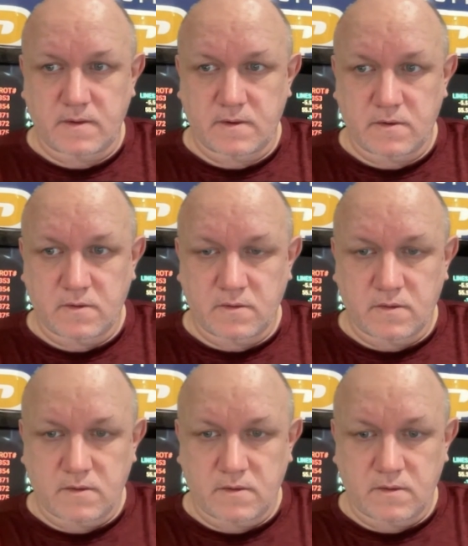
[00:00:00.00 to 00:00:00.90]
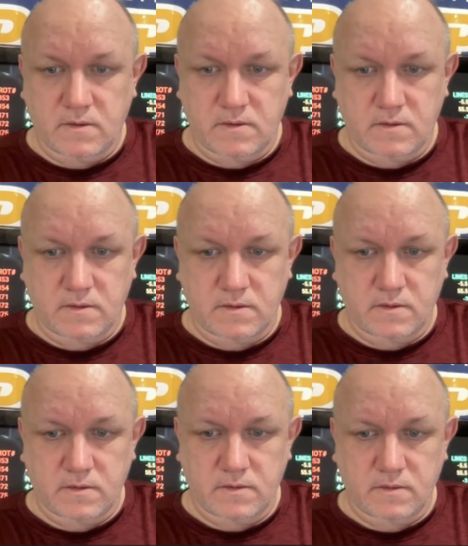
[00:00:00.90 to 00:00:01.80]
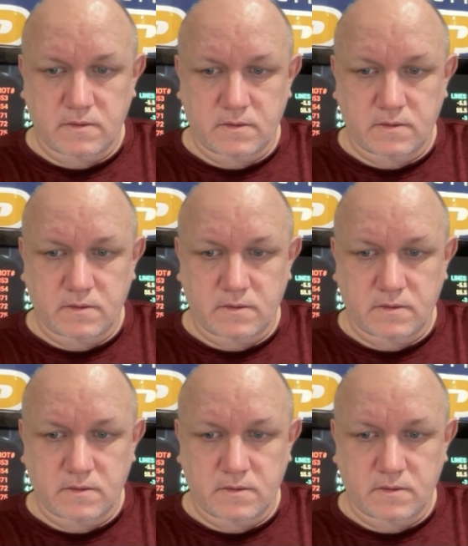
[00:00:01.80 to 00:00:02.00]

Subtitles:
(no one is talking)